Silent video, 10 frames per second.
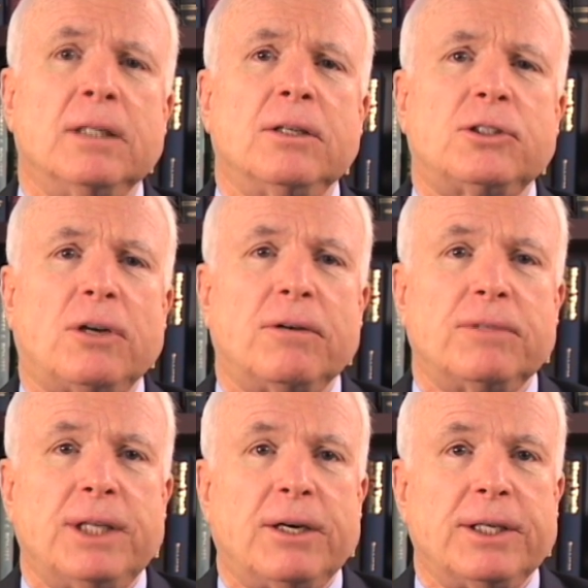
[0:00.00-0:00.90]
Let's start
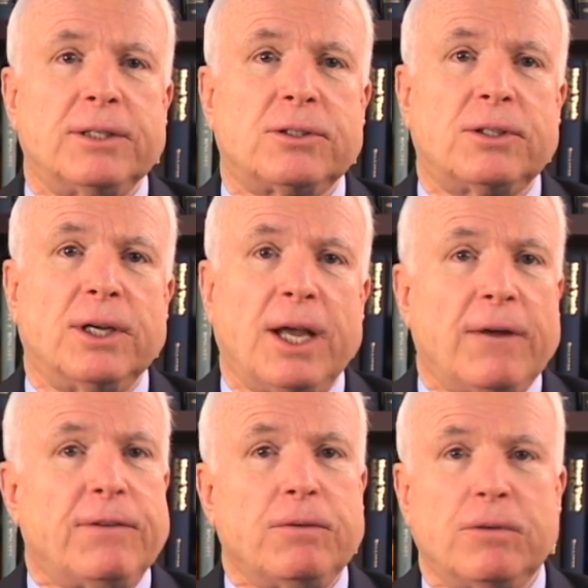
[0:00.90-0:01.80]
with areas that
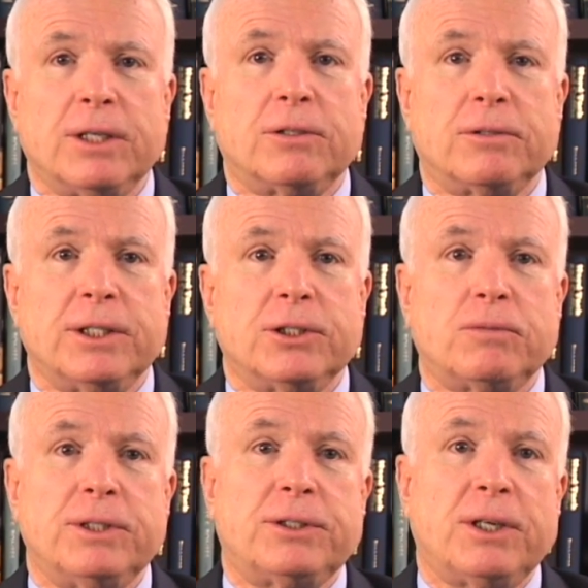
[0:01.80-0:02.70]
everyone agrees
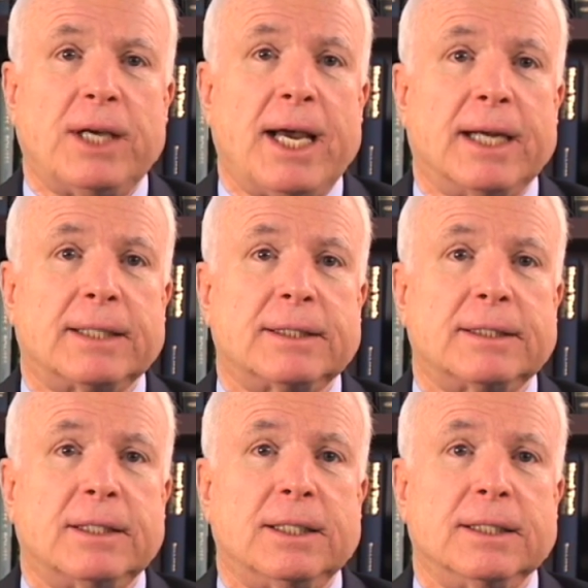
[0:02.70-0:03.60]
we should act
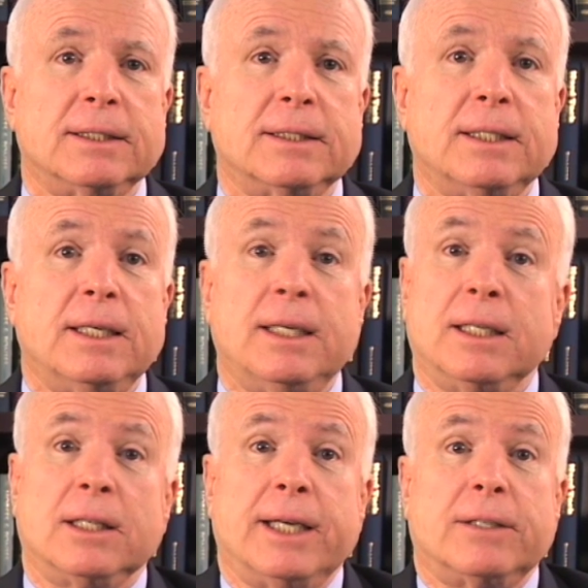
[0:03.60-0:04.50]
on,
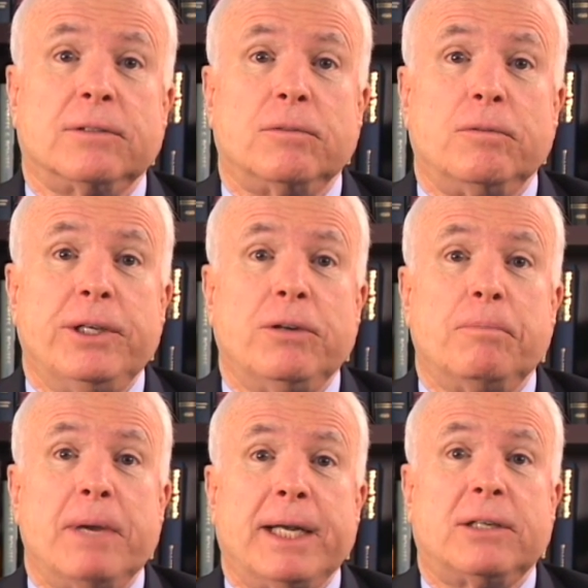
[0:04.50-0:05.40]
like real
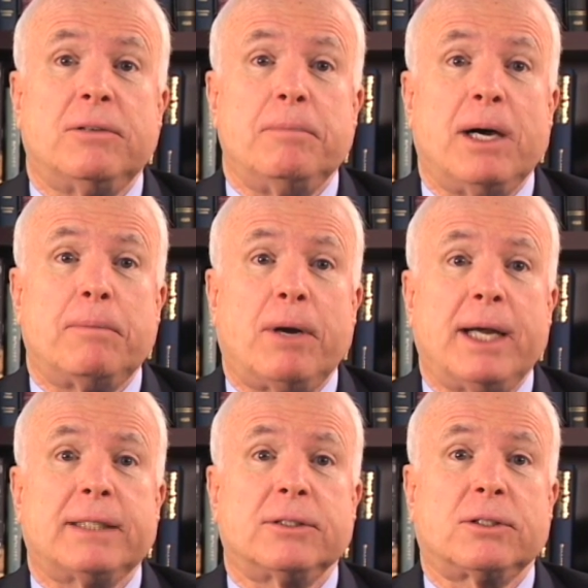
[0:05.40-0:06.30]
medical
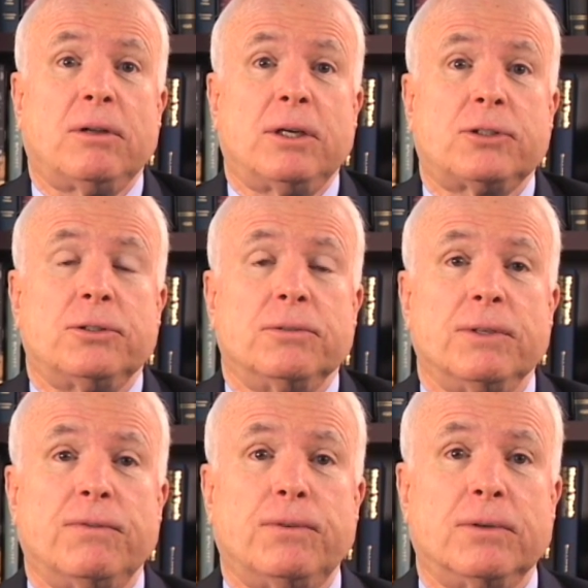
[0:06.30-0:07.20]
malpractice lawsuit
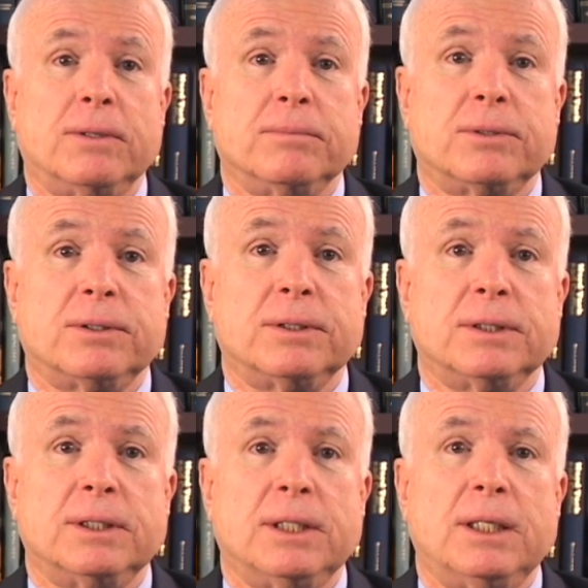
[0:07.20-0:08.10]
reforms.
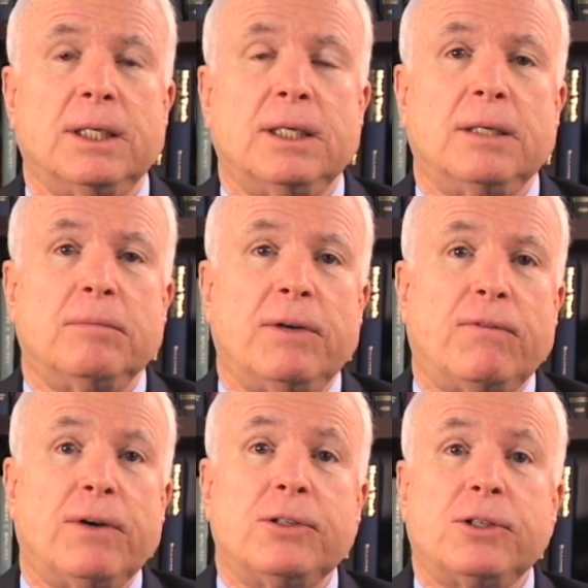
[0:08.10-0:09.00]
My
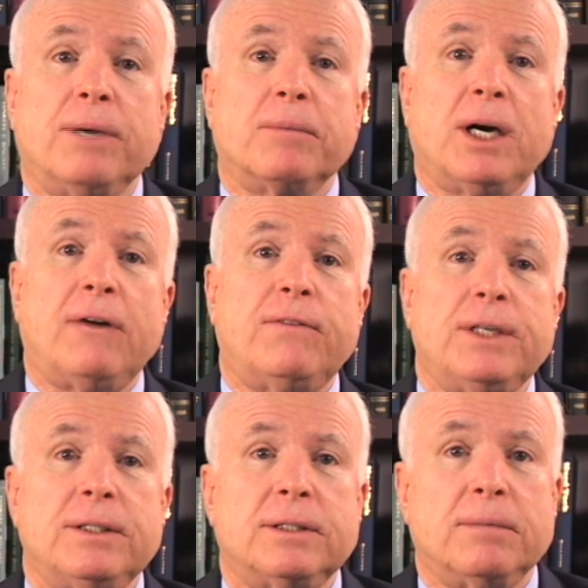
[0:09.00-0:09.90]
friends, I'm
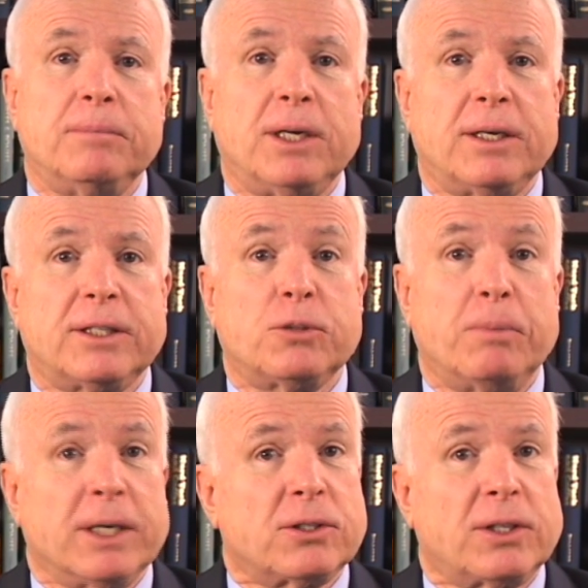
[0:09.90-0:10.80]
confident that America's
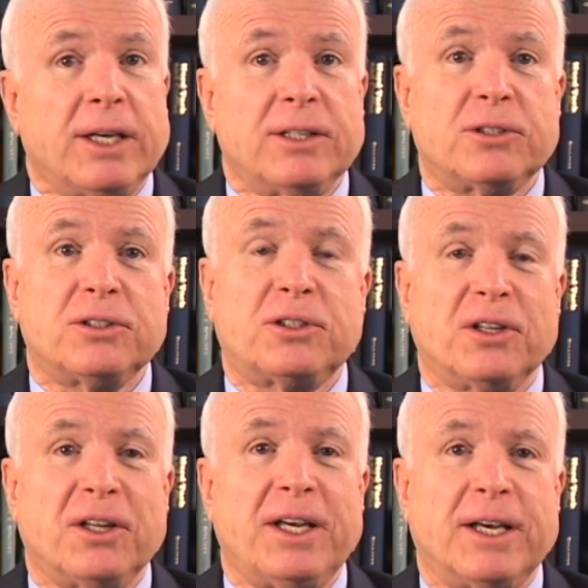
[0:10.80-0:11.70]
best days are
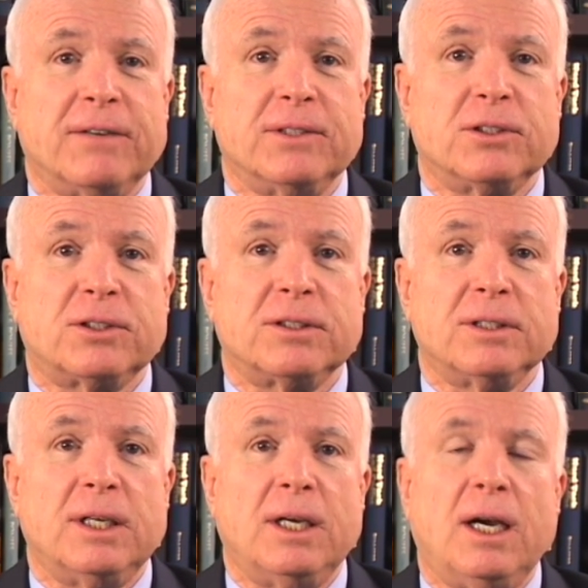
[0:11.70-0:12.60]
still ahead of us.
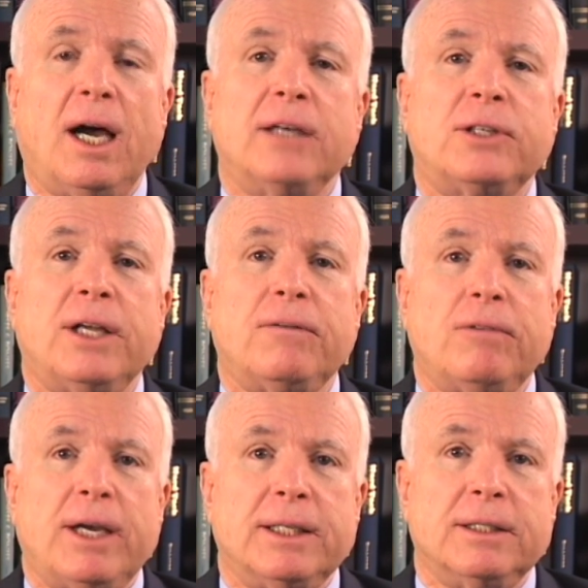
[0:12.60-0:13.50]
I stand
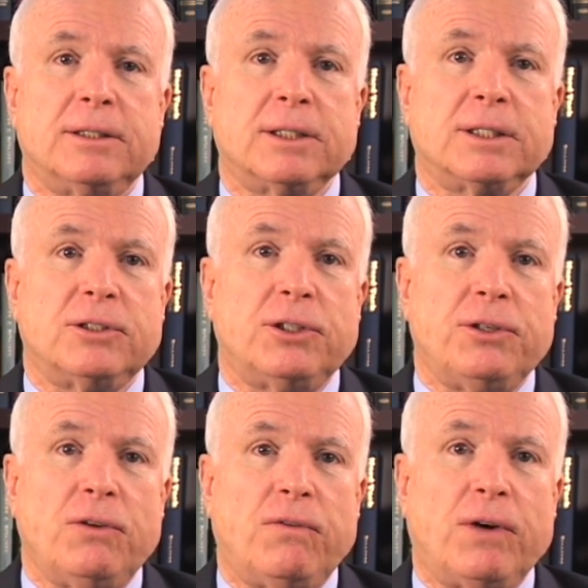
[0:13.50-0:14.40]
ready to continue